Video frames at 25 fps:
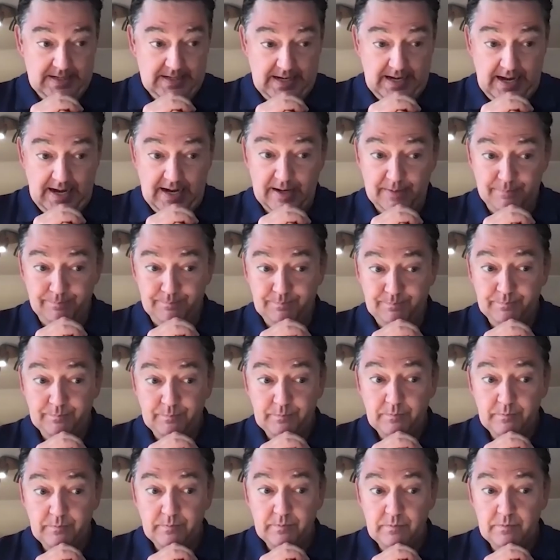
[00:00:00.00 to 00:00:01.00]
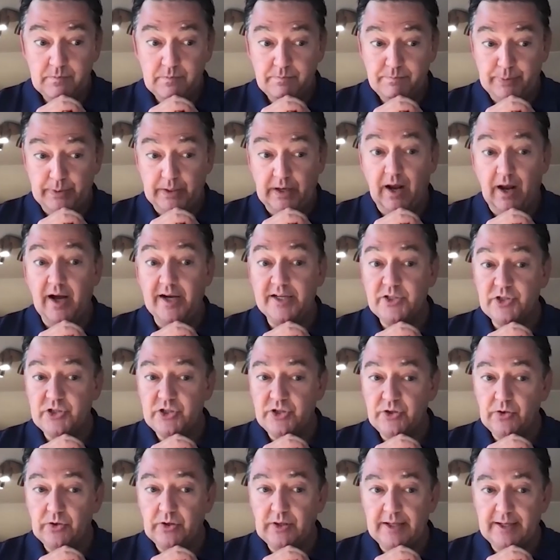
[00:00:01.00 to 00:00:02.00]
But I
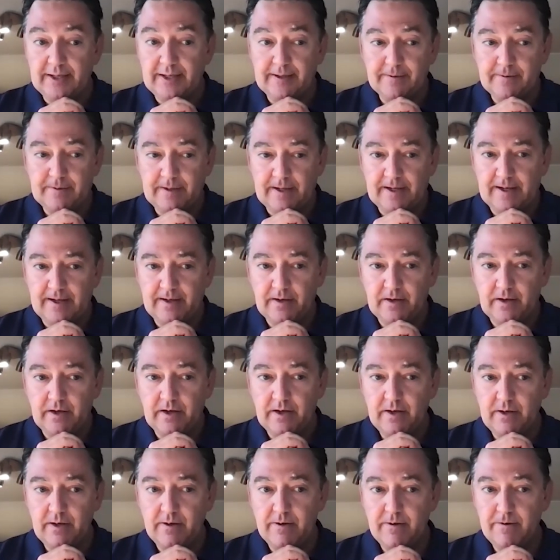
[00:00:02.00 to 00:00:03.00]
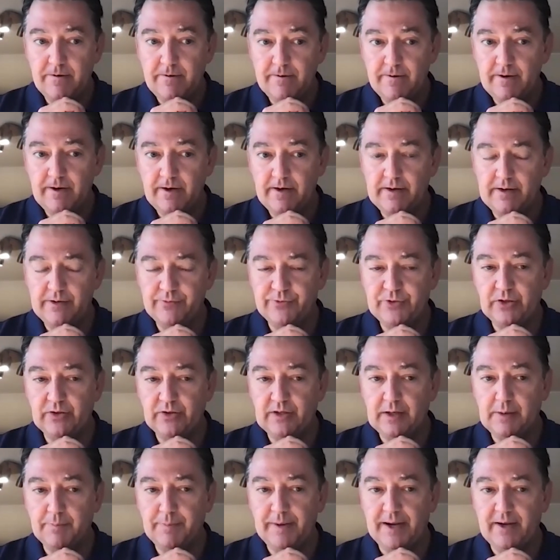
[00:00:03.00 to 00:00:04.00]
do think that if you
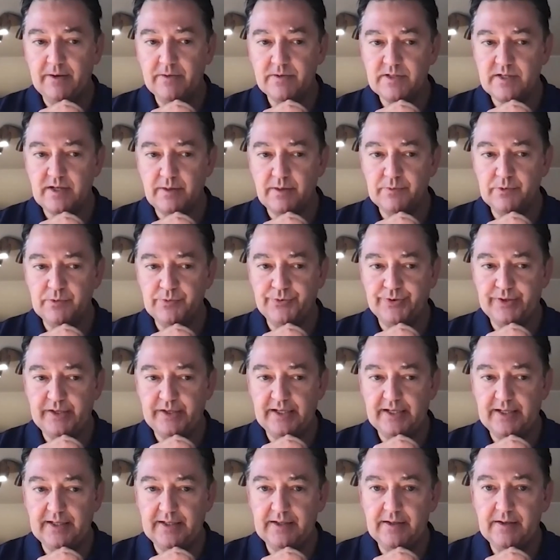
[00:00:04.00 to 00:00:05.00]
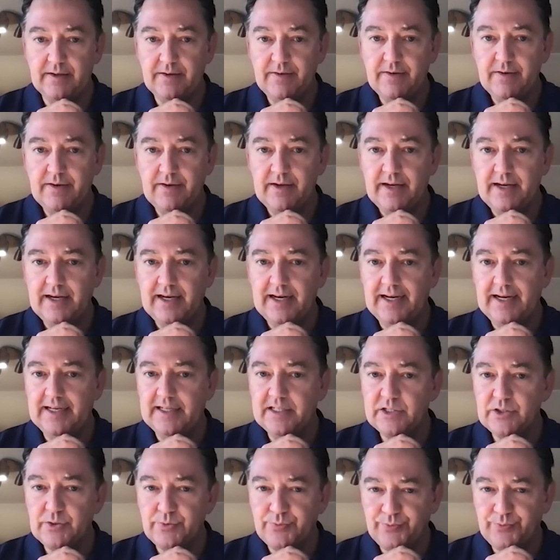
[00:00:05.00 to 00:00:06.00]
think about some of the
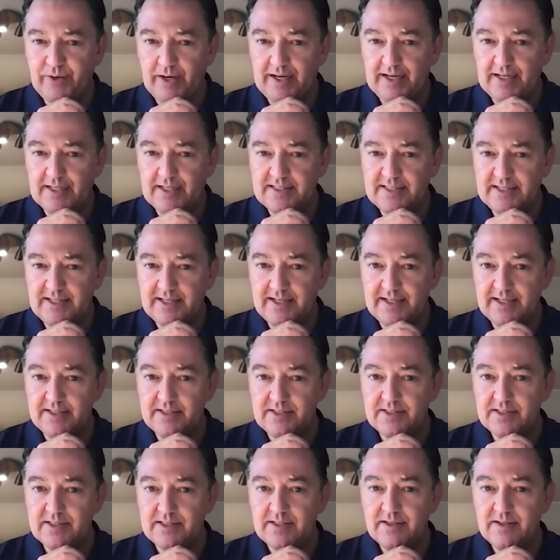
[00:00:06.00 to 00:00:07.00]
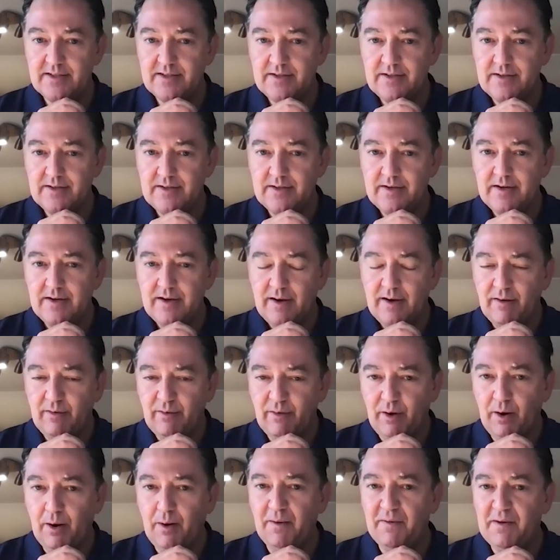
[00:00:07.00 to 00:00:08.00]
interfaces,
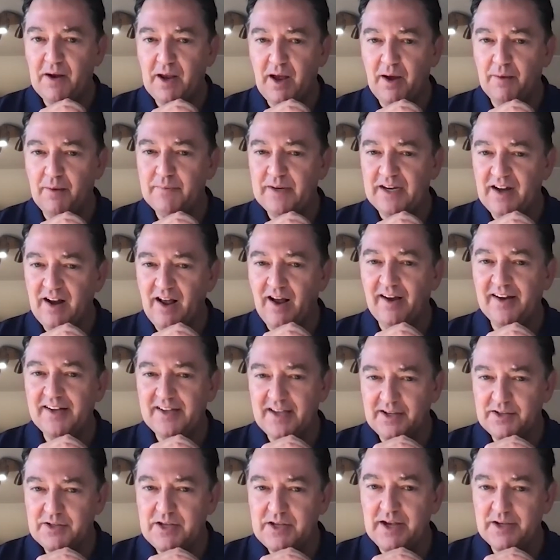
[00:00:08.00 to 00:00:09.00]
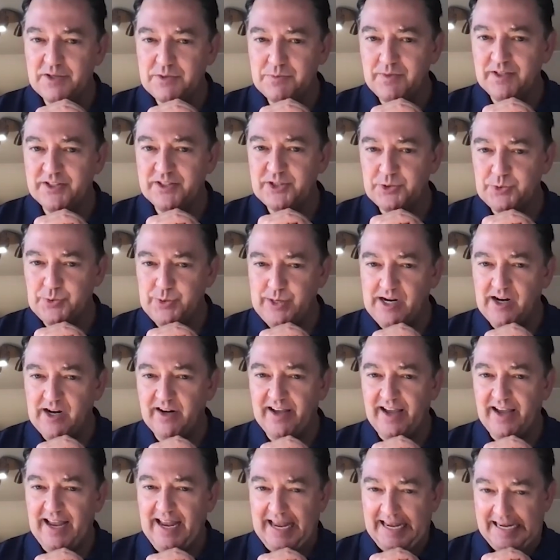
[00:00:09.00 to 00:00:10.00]
I mean, as much as we kind
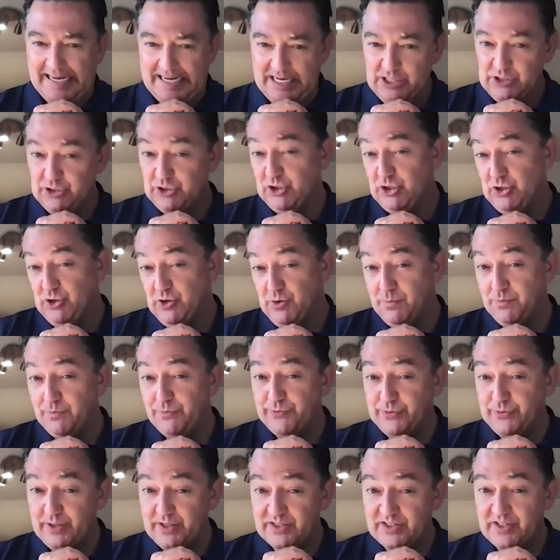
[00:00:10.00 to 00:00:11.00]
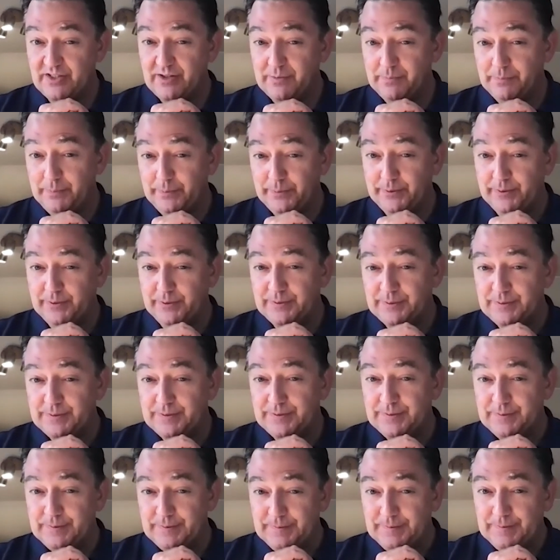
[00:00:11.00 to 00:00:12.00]
of hate Zoom, for example,
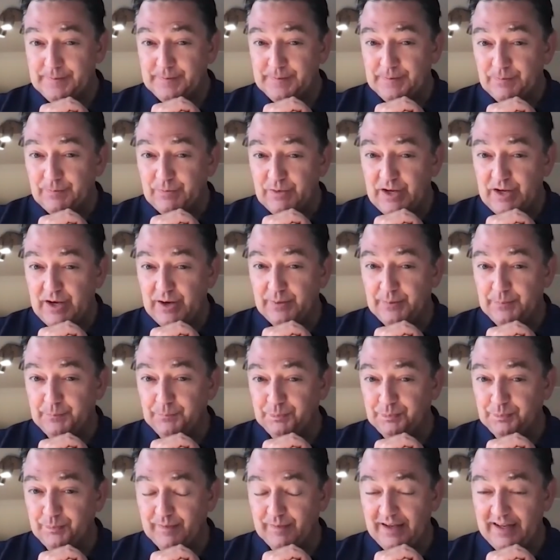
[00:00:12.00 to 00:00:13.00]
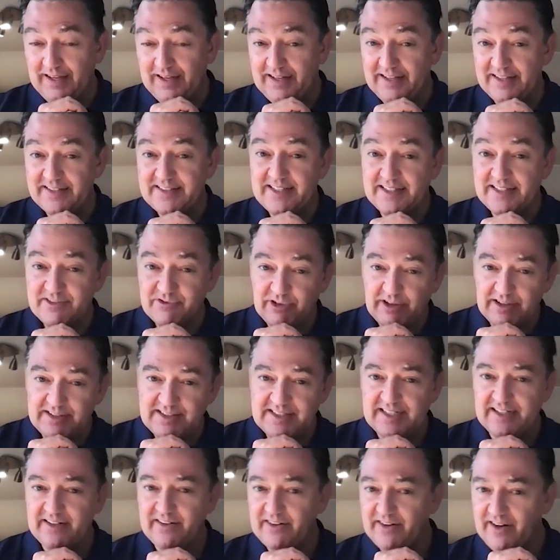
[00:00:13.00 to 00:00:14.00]
you know, it is
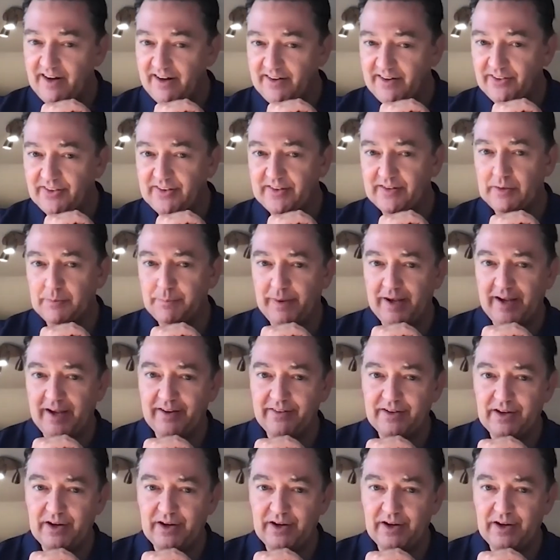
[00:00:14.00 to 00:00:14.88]
interesting to kind of think about, you